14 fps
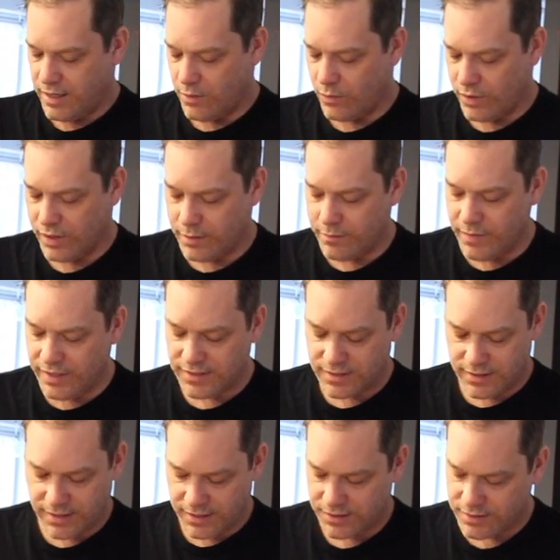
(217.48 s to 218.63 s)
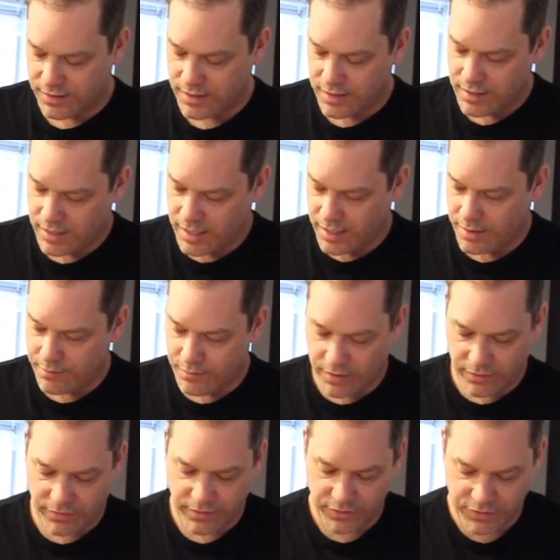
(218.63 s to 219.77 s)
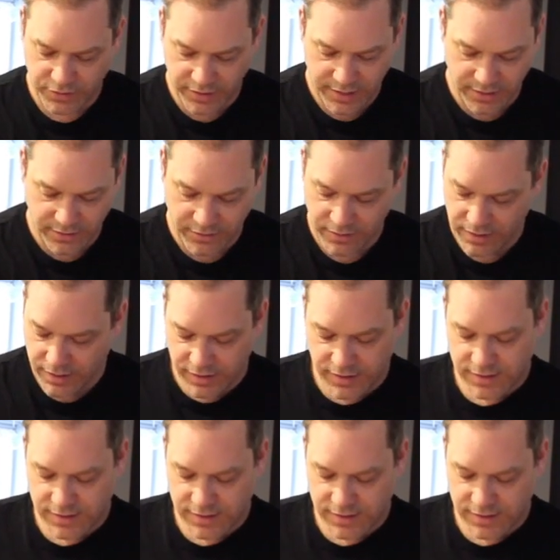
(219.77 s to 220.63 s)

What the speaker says: and we're going to mince these, but those are here.